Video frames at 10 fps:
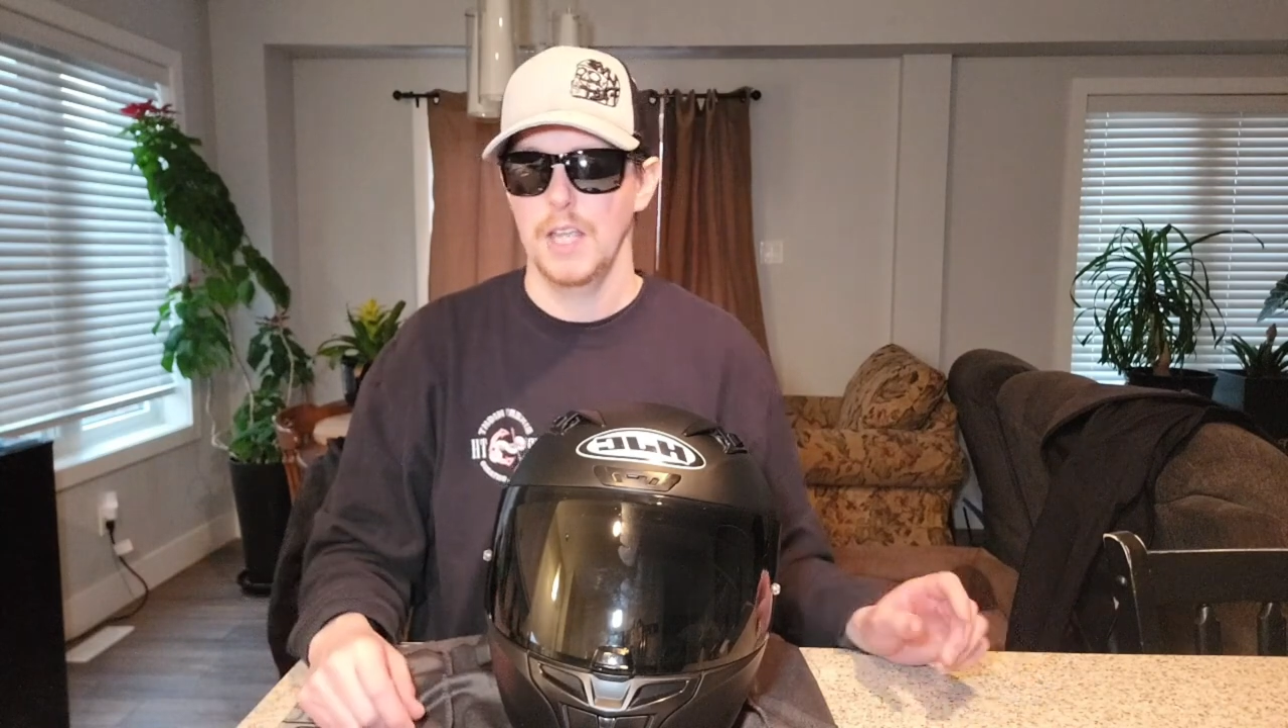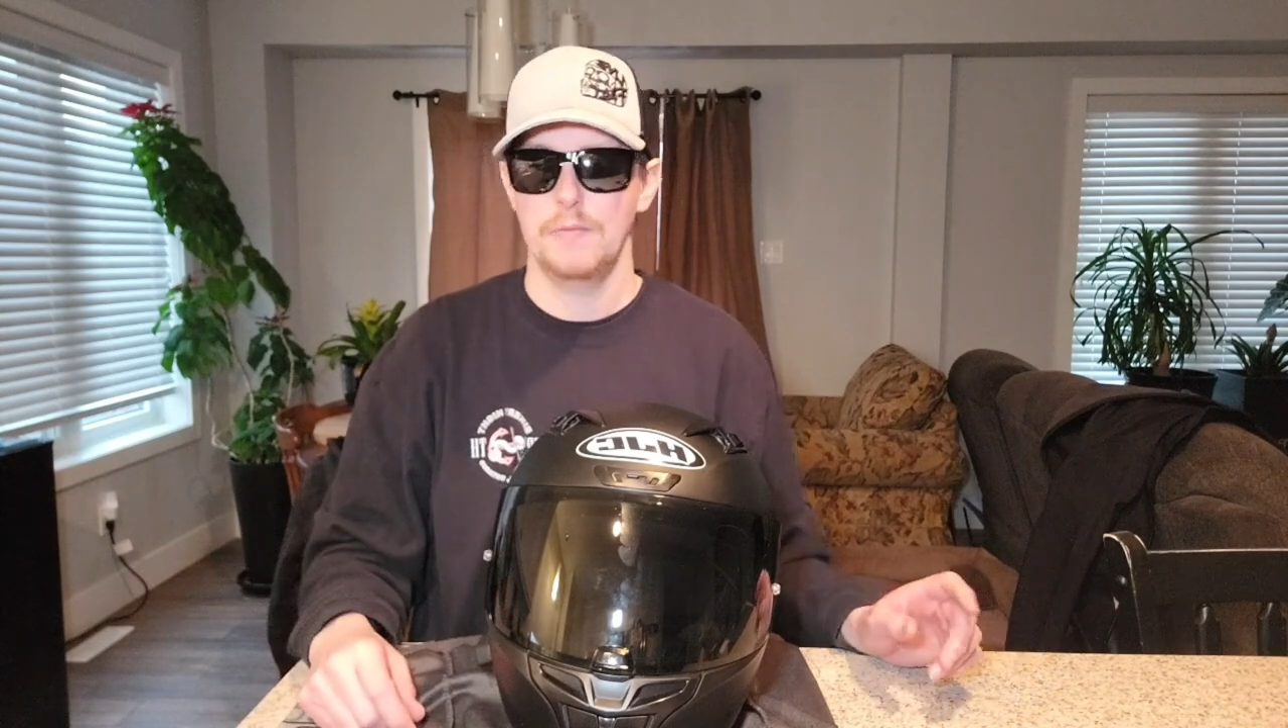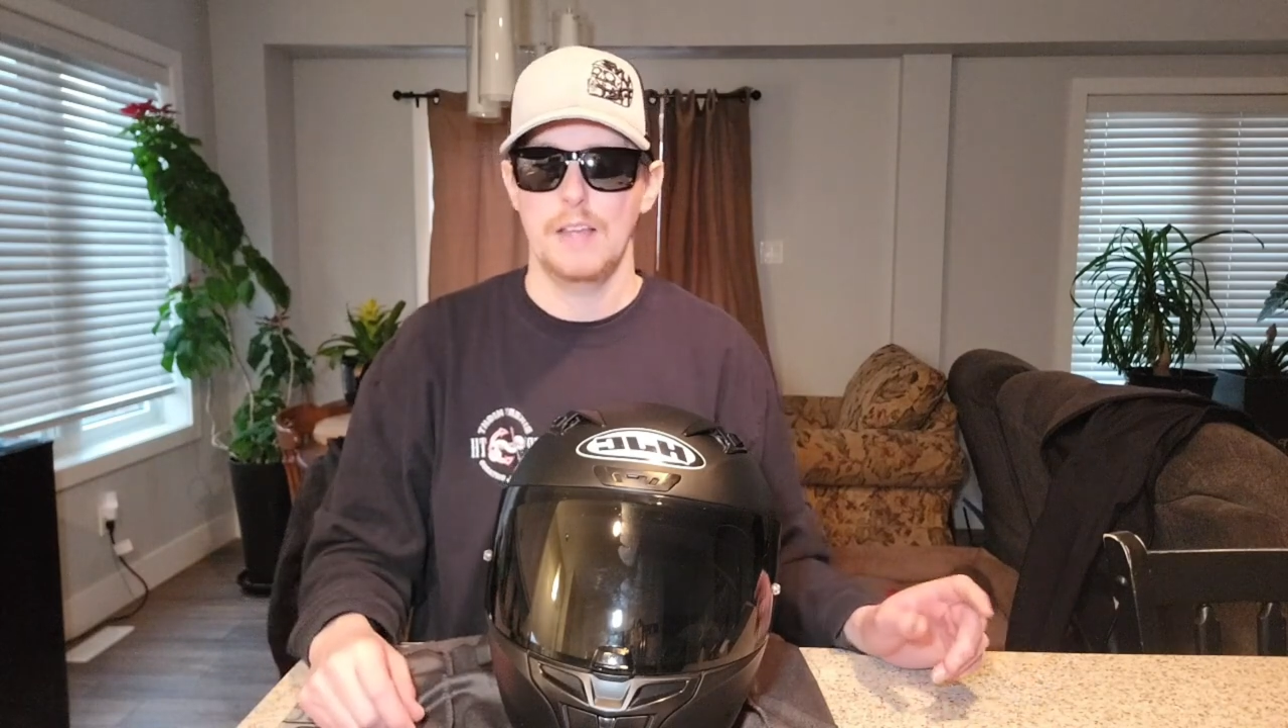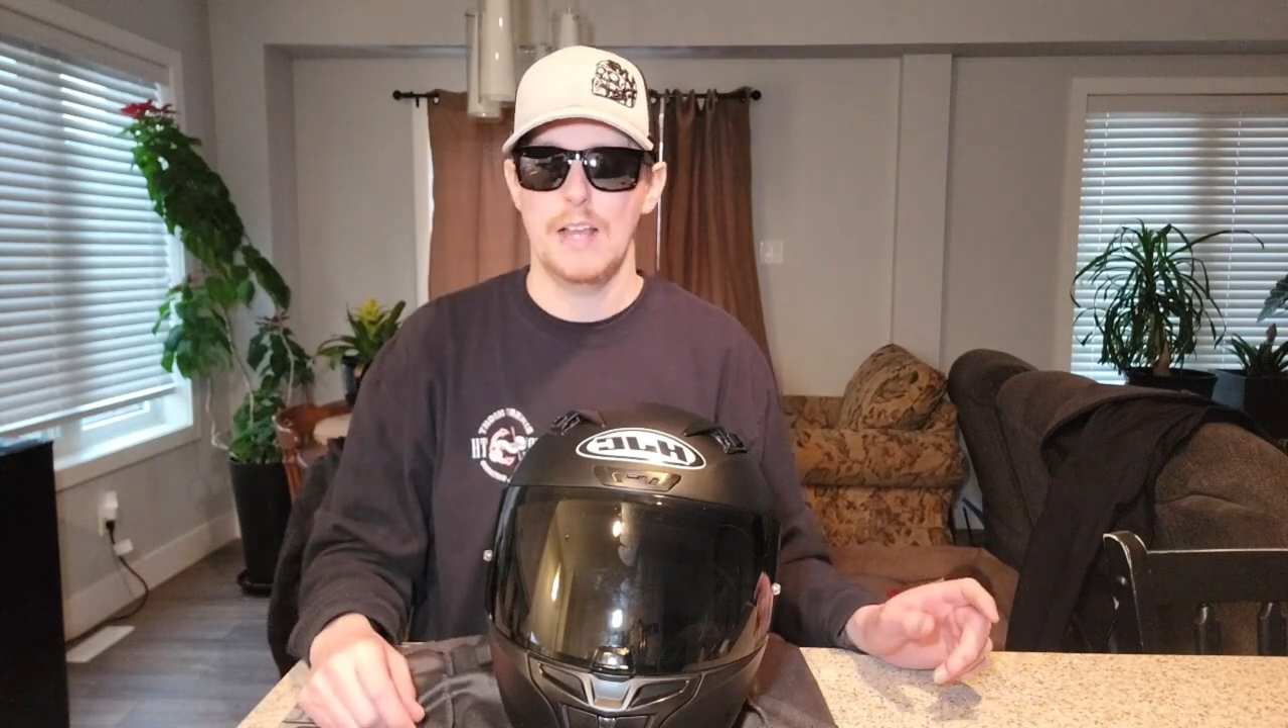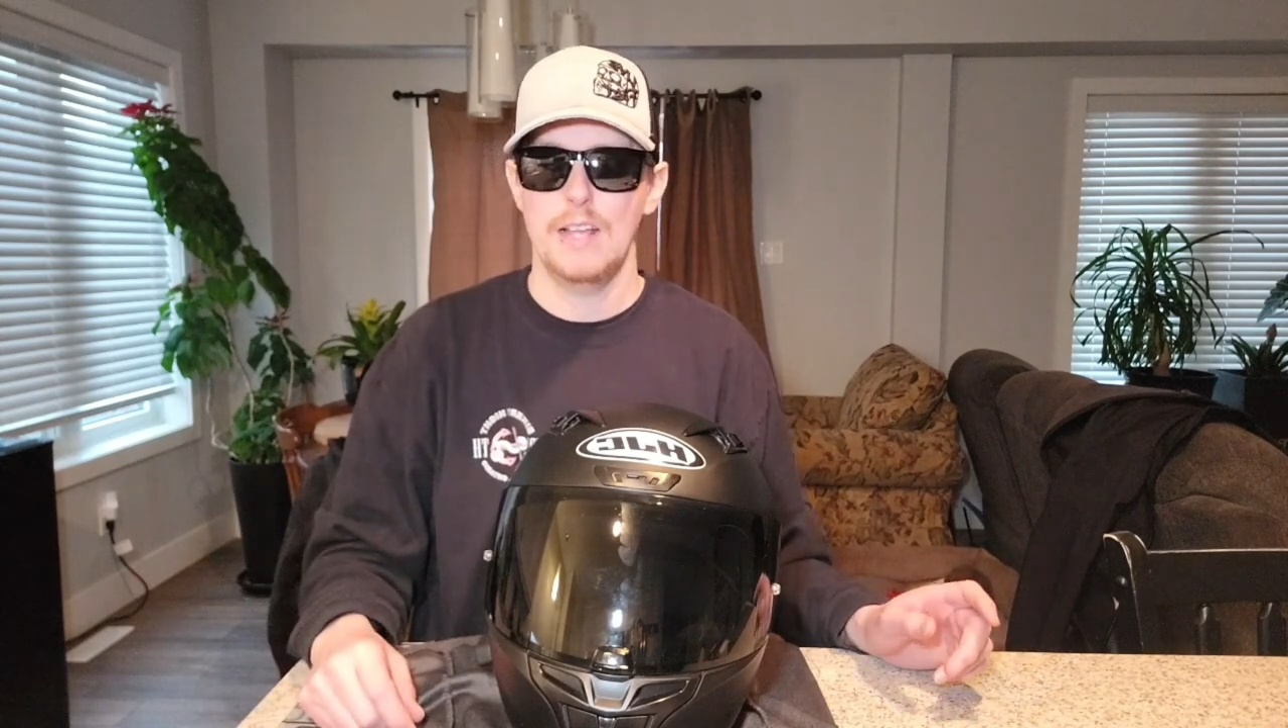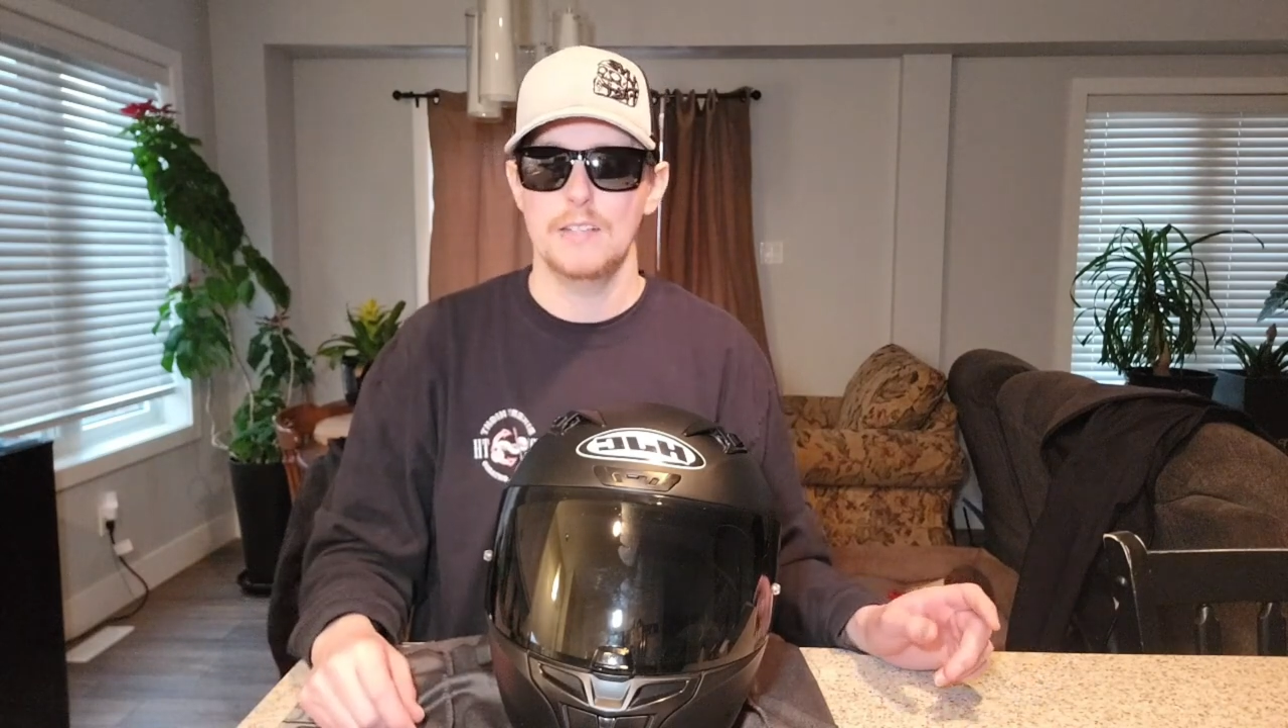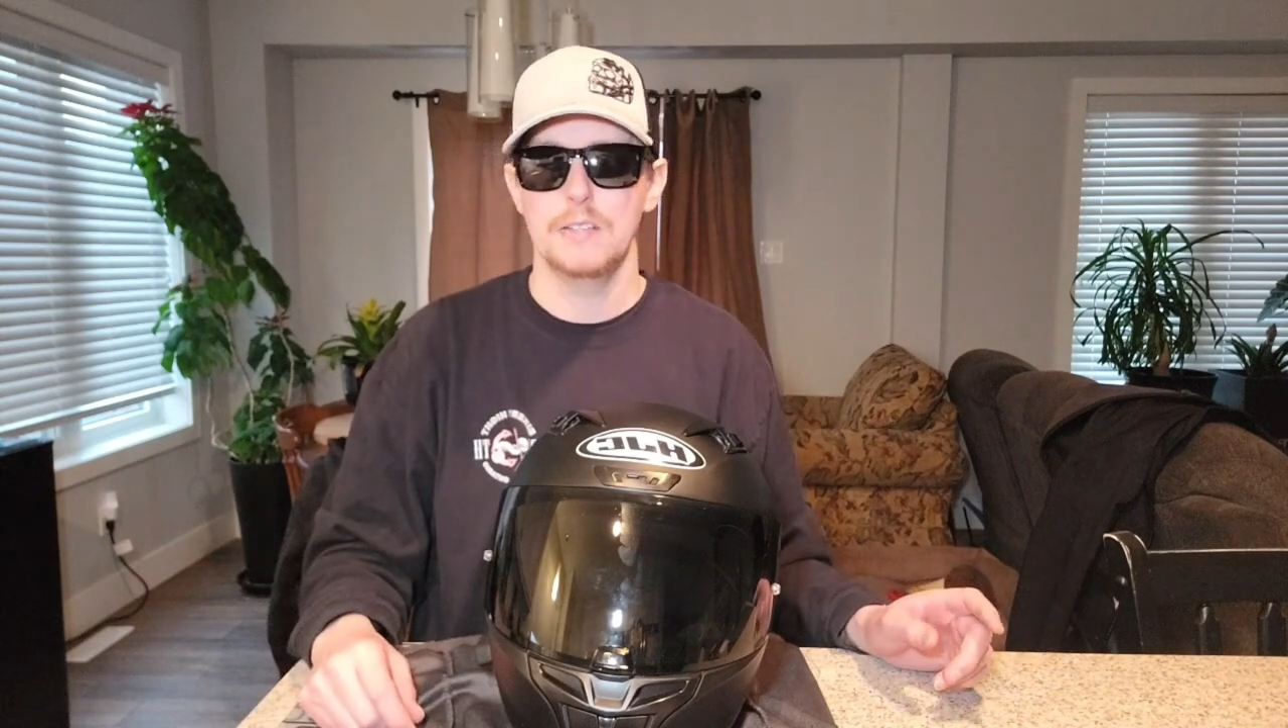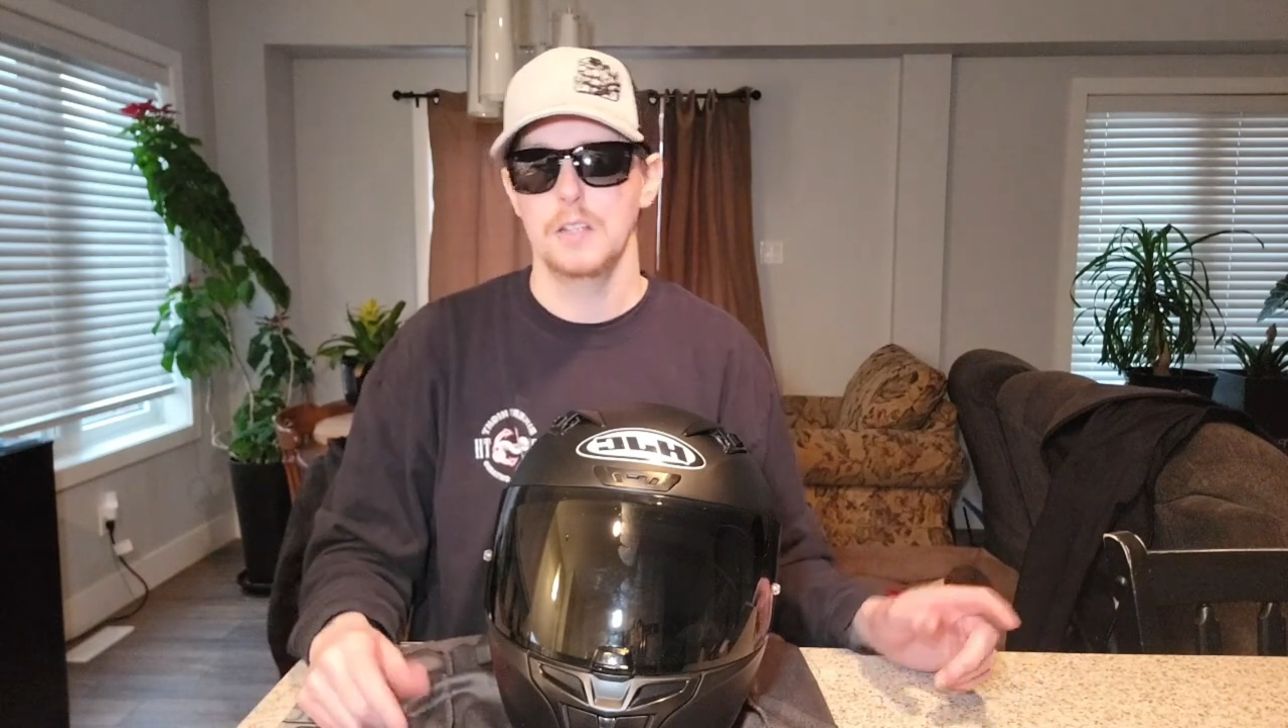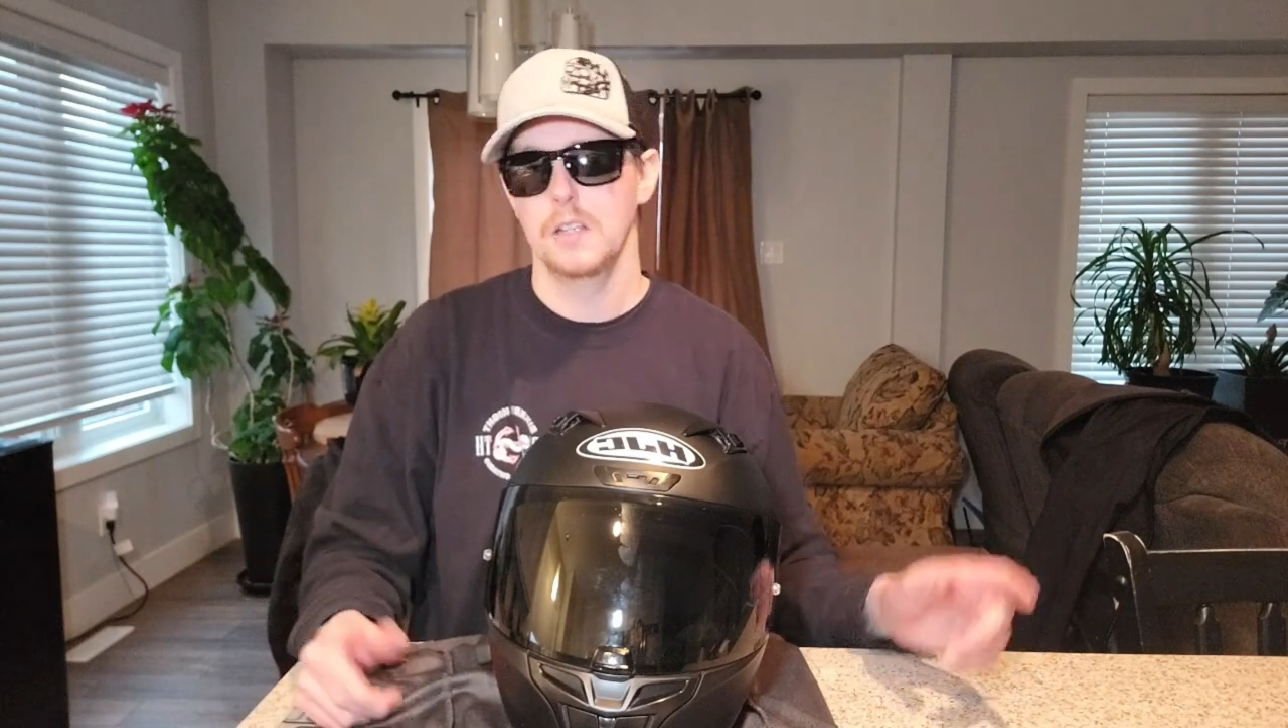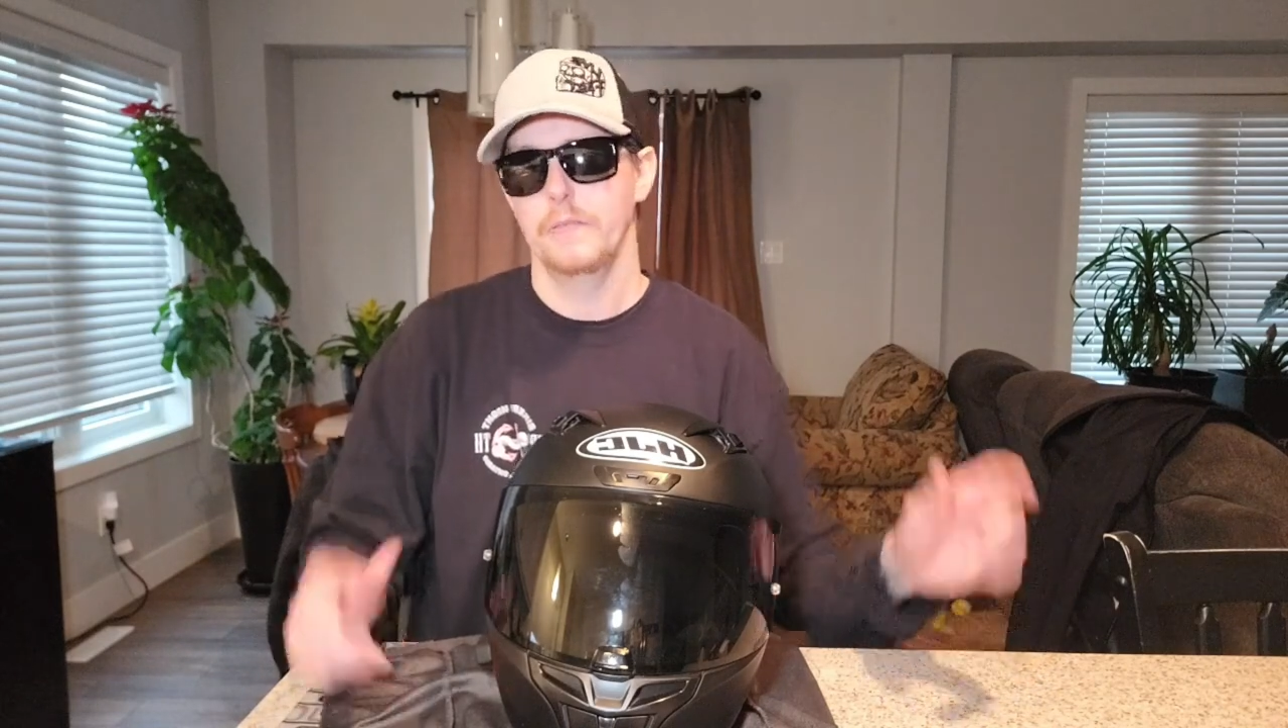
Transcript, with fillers: If it has,